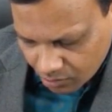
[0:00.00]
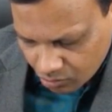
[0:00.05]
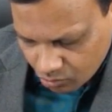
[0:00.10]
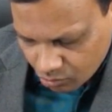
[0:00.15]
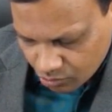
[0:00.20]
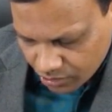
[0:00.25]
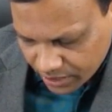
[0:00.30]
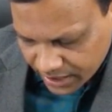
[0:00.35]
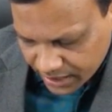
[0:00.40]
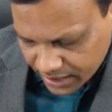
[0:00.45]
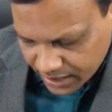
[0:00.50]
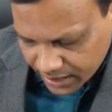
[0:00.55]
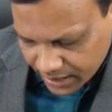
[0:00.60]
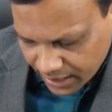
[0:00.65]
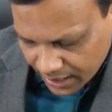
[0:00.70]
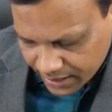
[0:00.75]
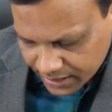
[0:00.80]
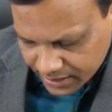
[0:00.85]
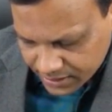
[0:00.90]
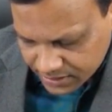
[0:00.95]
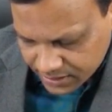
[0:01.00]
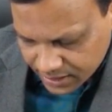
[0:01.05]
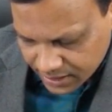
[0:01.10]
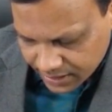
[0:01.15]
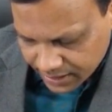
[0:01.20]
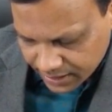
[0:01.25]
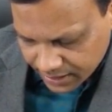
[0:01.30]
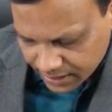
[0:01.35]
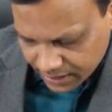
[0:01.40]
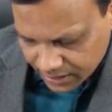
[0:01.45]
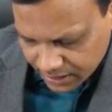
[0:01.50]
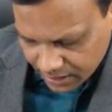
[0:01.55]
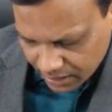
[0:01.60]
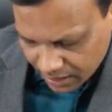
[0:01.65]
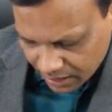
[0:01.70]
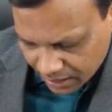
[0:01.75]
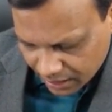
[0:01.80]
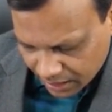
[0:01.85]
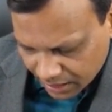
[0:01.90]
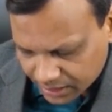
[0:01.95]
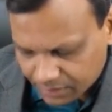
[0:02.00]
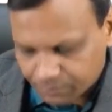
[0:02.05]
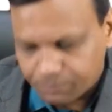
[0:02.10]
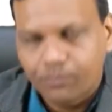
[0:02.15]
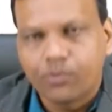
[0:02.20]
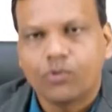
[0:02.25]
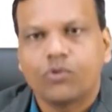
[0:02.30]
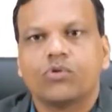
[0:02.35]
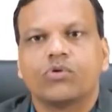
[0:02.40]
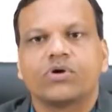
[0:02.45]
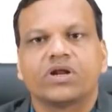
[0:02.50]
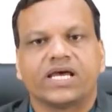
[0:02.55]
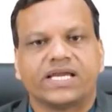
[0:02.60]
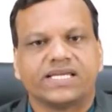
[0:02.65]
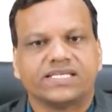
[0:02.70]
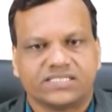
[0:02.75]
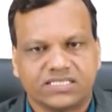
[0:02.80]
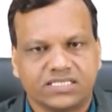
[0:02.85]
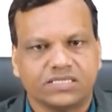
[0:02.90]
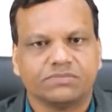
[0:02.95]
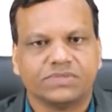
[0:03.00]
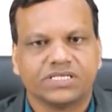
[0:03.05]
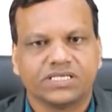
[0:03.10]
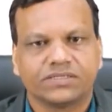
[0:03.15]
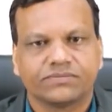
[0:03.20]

Quinine can result in hypoglycemia.